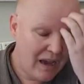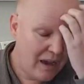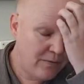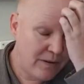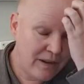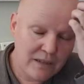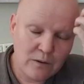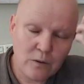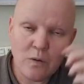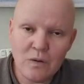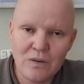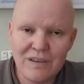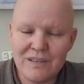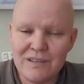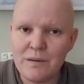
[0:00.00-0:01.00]
I felt
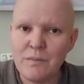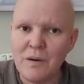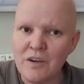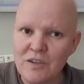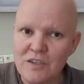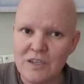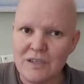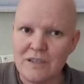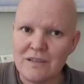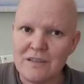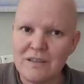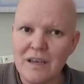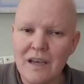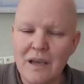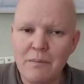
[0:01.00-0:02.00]
all these
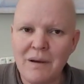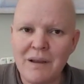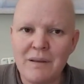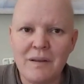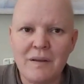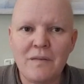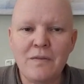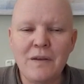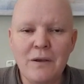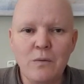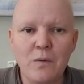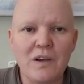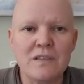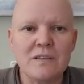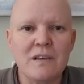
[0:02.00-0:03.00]
emotions, but the
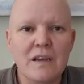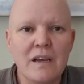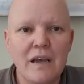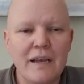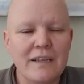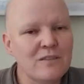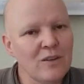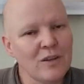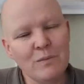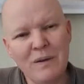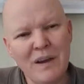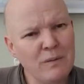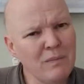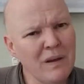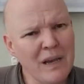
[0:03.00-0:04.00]
thing was, it's not
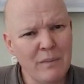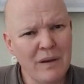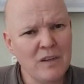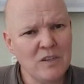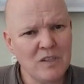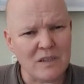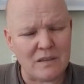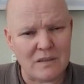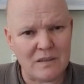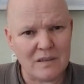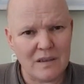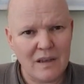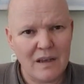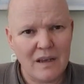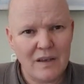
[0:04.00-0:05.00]
about my
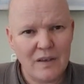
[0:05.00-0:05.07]
emotions.